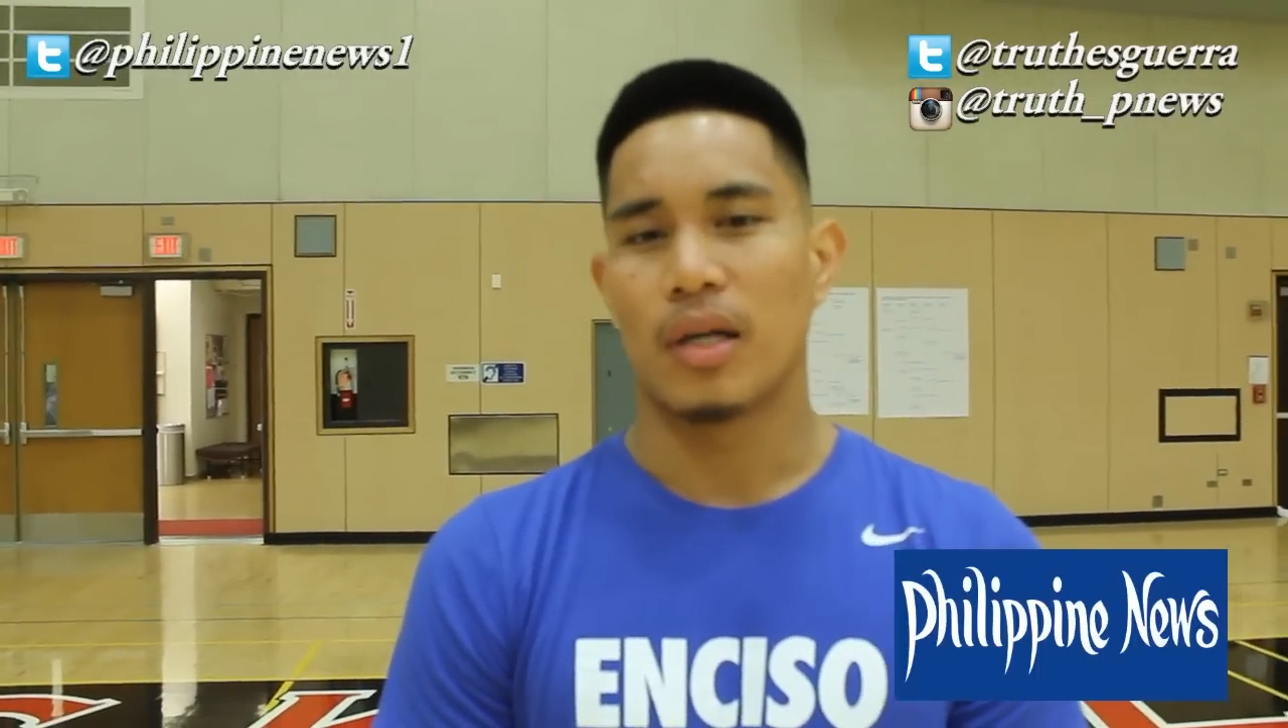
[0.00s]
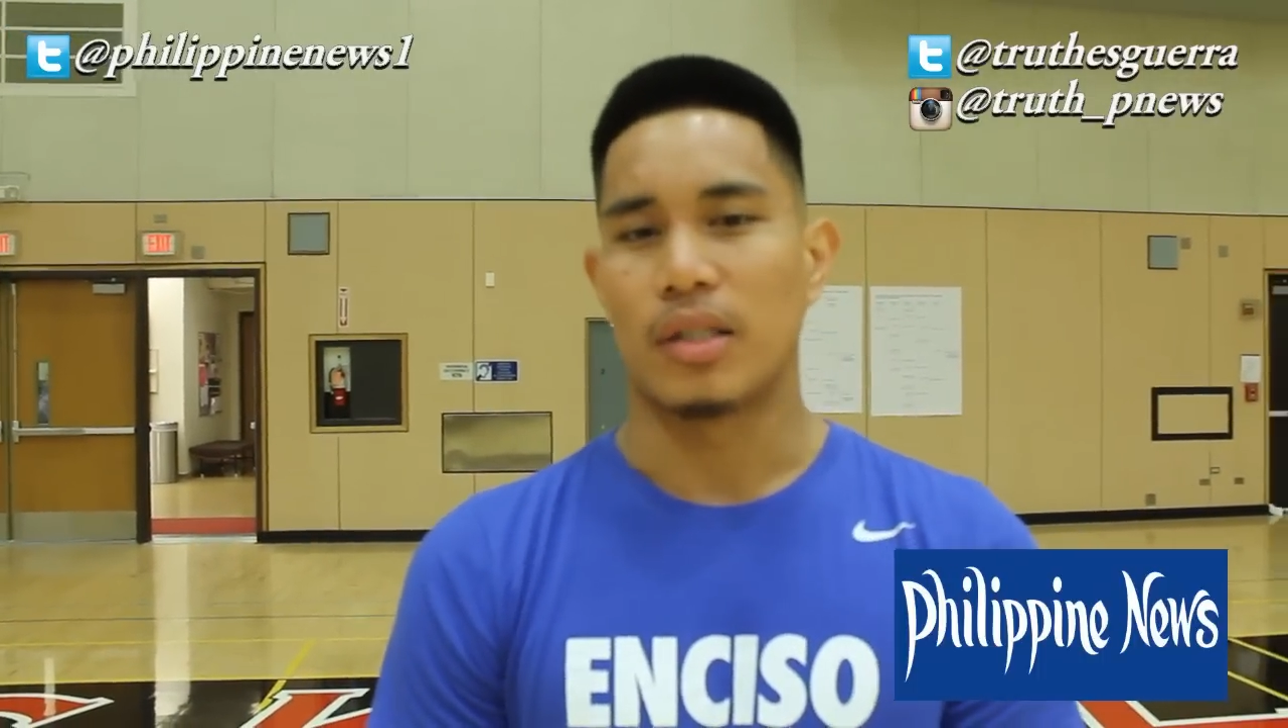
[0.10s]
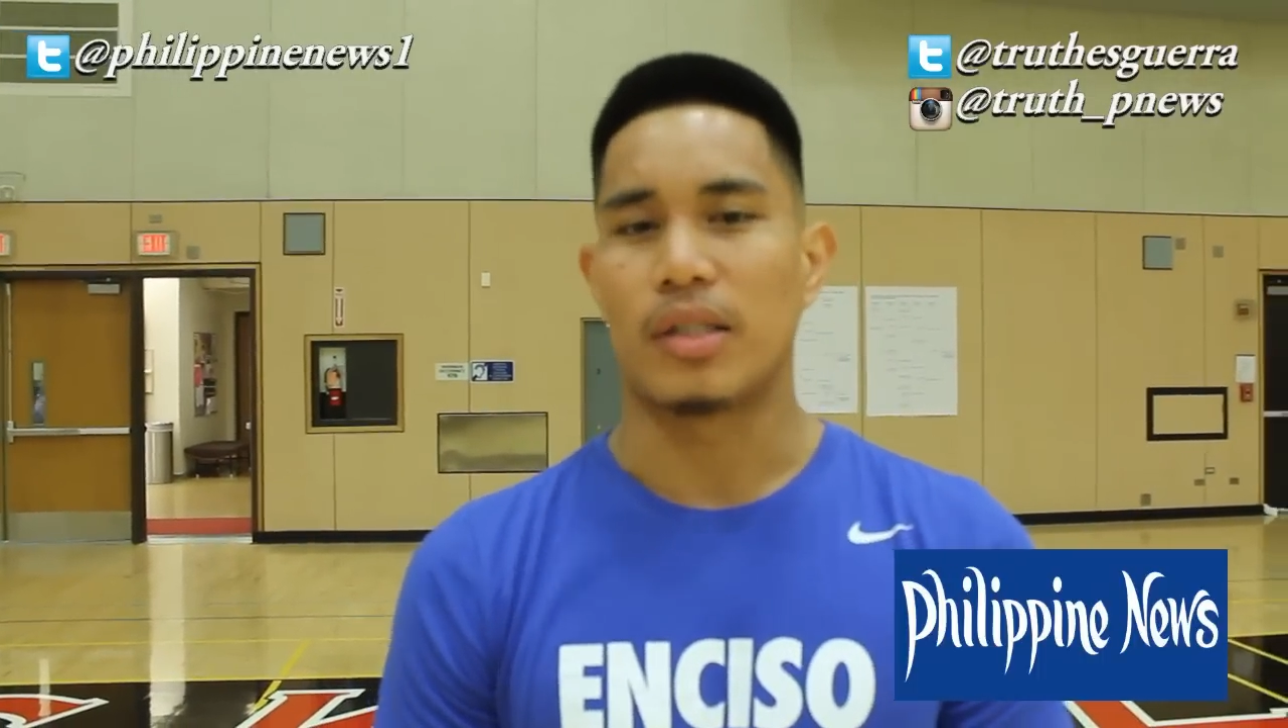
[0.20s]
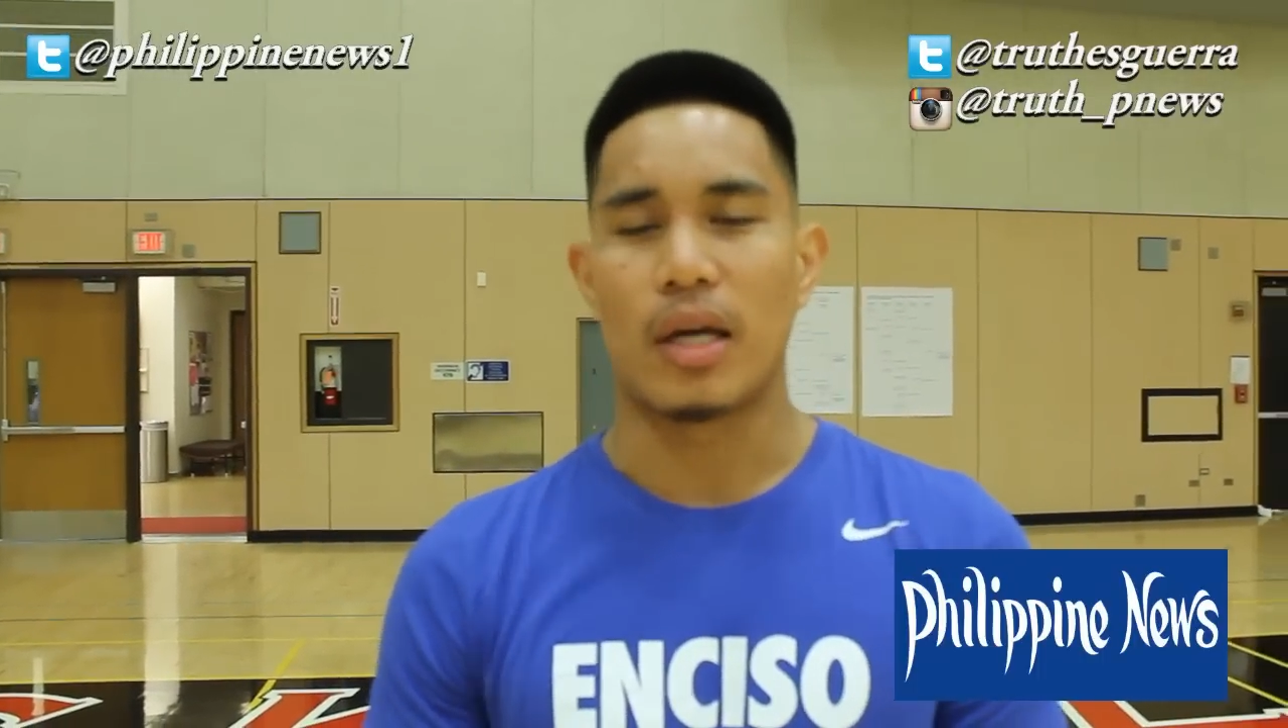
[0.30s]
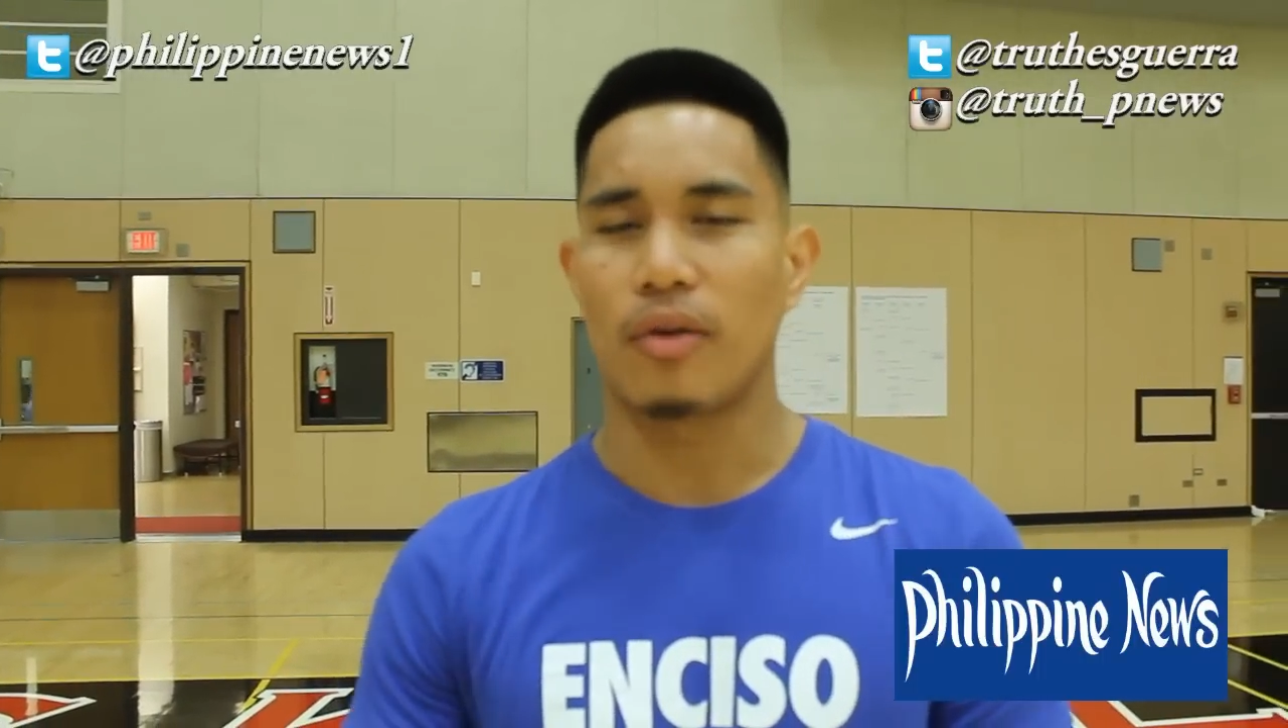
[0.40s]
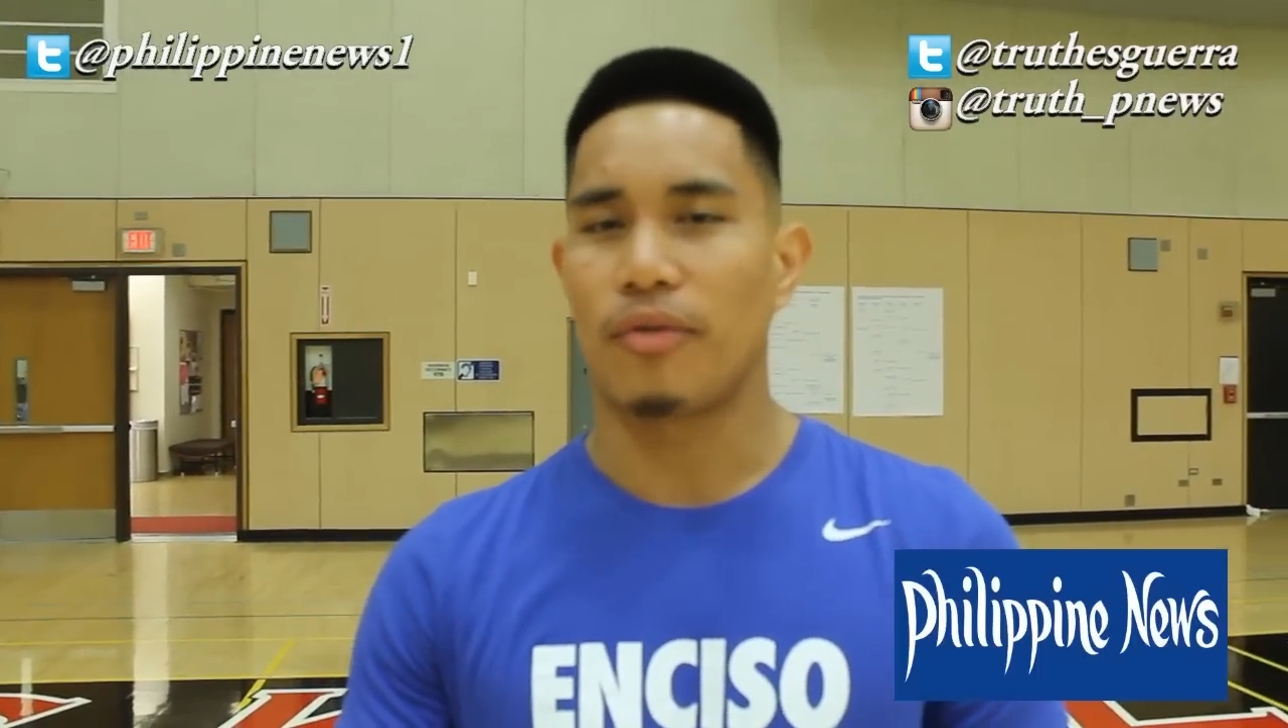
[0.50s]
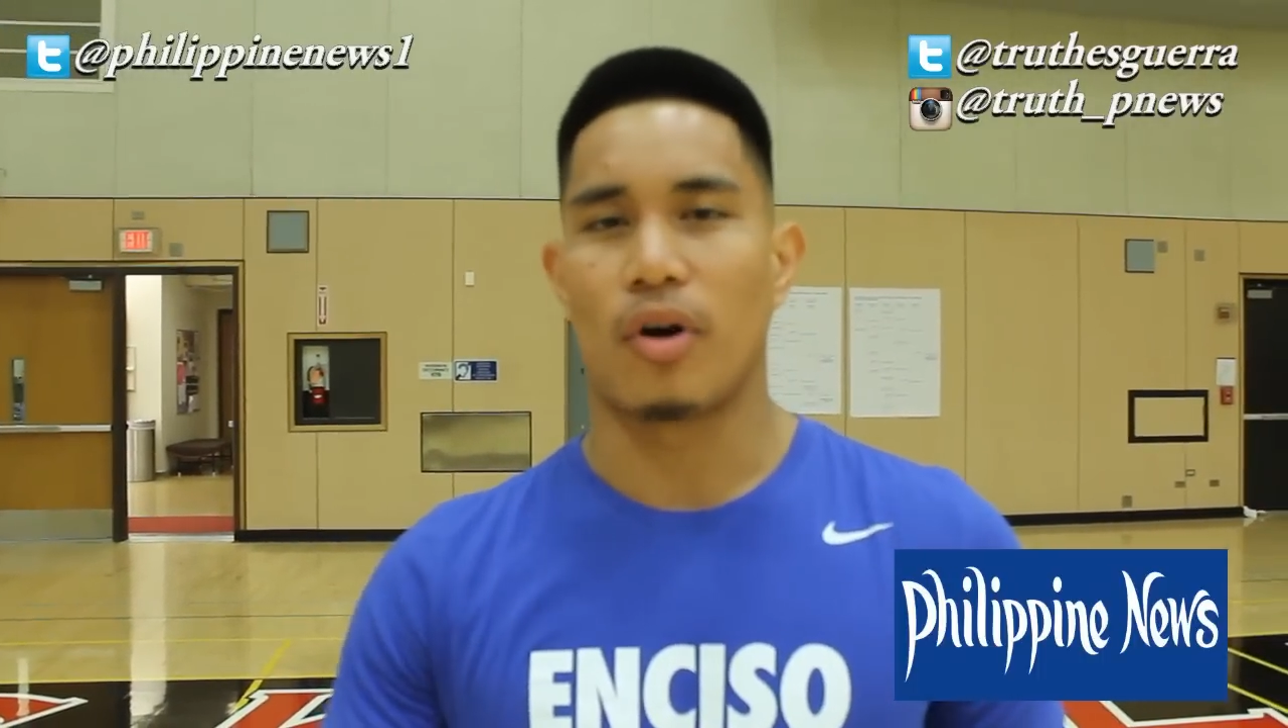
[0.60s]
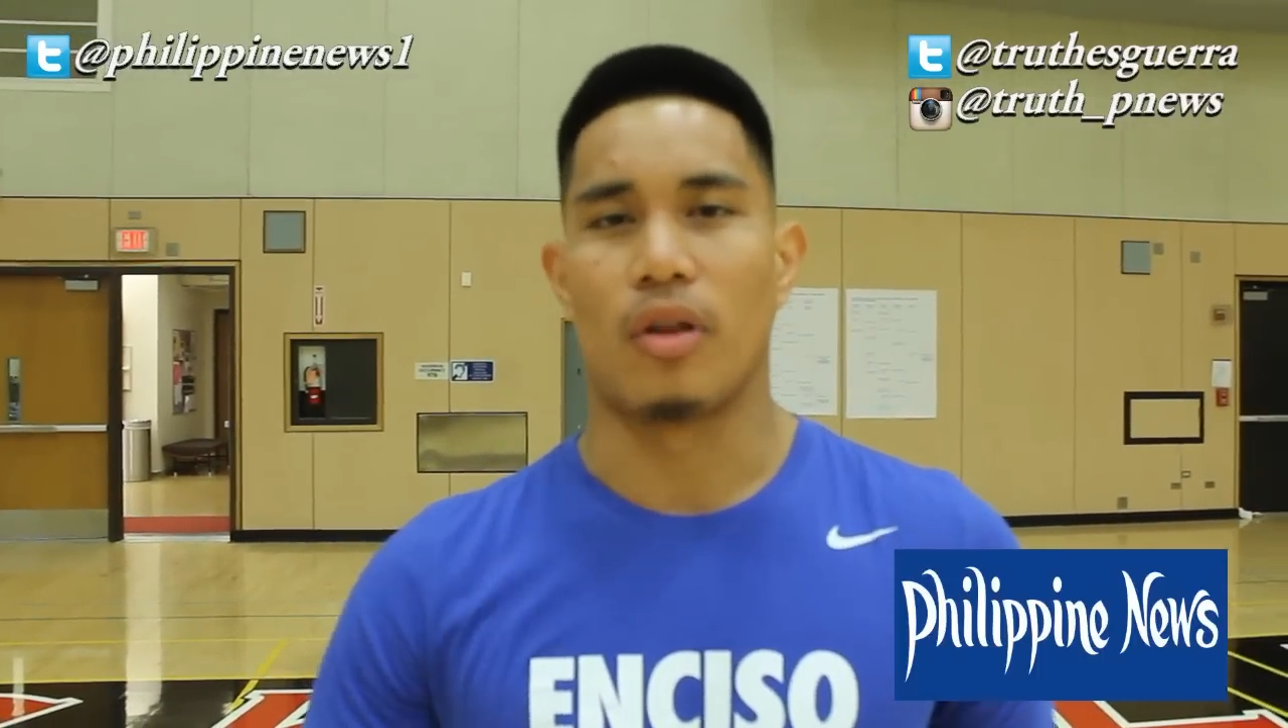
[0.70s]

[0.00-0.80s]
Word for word: just thank you for